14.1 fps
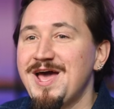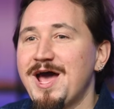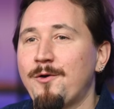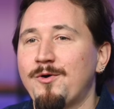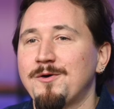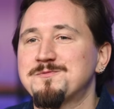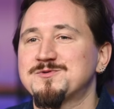
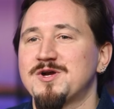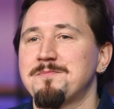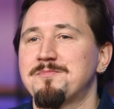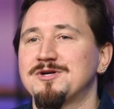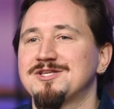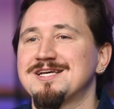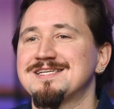A web
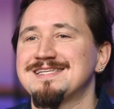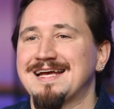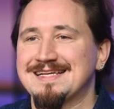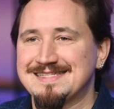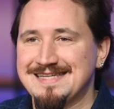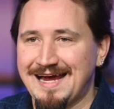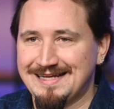scraper does
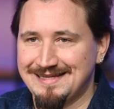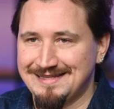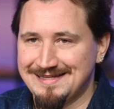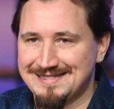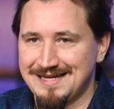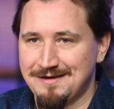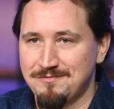exactly
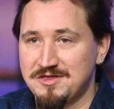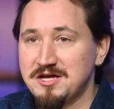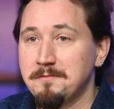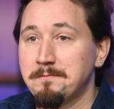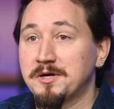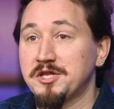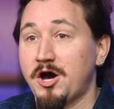the same
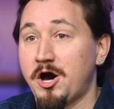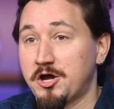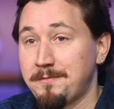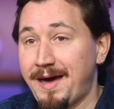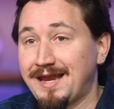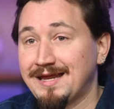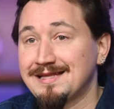thing, but
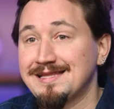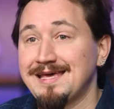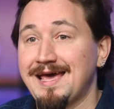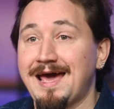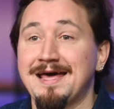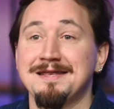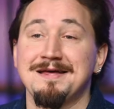automatically
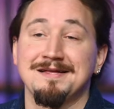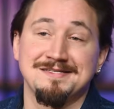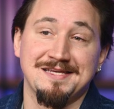and at